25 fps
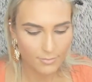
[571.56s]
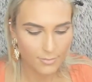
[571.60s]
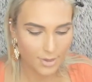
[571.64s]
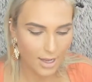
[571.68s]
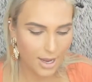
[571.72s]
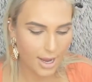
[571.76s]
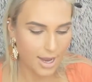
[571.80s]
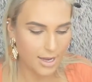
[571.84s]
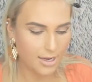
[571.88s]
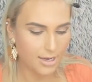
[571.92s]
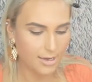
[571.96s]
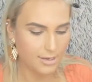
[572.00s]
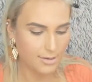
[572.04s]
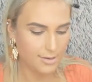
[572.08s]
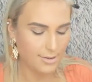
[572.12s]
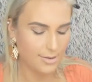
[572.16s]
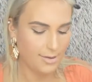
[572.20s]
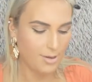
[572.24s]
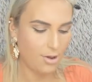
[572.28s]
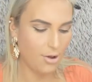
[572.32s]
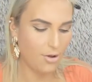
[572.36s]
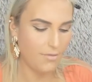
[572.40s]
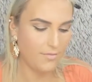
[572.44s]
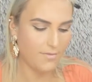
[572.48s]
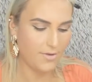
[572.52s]
and
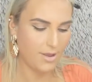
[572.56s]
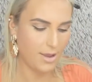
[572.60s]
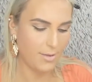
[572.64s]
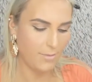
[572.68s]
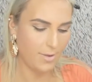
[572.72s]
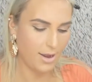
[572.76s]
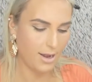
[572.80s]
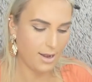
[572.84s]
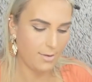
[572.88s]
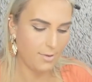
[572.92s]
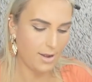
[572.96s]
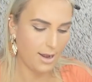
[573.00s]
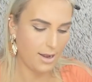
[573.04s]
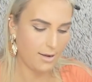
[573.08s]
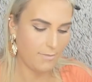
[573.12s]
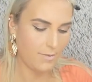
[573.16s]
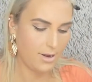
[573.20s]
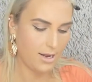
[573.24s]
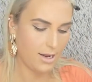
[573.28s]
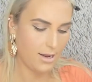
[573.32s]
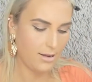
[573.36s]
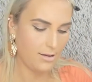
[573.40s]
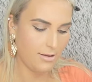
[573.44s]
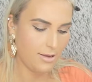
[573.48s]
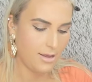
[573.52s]
it's hopefully been about a
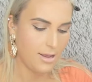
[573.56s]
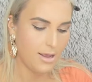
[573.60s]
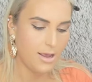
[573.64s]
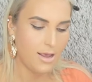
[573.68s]
minute.